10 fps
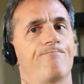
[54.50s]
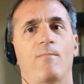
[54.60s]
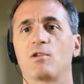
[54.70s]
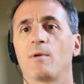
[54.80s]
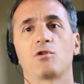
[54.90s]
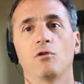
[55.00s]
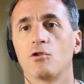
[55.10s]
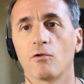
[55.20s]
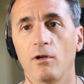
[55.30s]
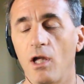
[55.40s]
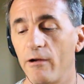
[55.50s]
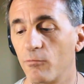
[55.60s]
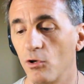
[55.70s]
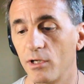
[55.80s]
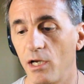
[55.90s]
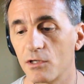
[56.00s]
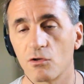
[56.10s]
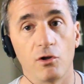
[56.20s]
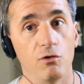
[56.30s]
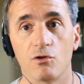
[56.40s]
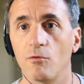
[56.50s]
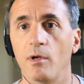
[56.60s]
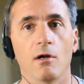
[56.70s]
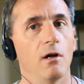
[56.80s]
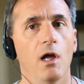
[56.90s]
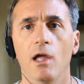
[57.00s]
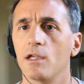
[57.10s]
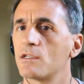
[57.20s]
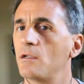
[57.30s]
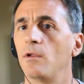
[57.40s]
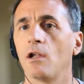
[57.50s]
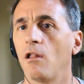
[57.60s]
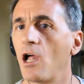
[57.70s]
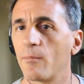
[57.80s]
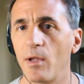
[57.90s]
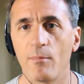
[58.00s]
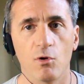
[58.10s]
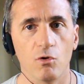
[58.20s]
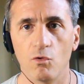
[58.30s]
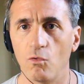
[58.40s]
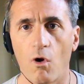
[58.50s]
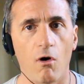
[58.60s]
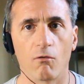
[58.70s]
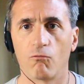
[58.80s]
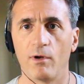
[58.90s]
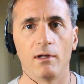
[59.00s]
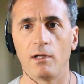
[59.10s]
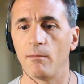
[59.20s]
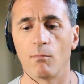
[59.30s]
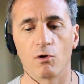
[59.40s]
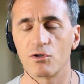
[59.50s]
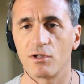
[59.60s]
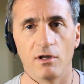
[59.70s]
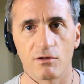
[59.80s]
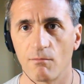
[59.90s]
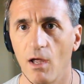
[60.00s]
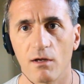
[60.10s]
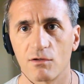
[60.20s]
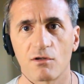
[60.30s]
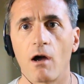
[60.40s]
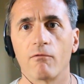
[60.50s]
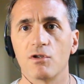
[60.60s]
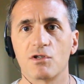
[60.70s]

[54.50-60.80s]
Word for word: especially during a live broadcast on YouTube here, seem to get a lot of people who are really immersed in this sovereign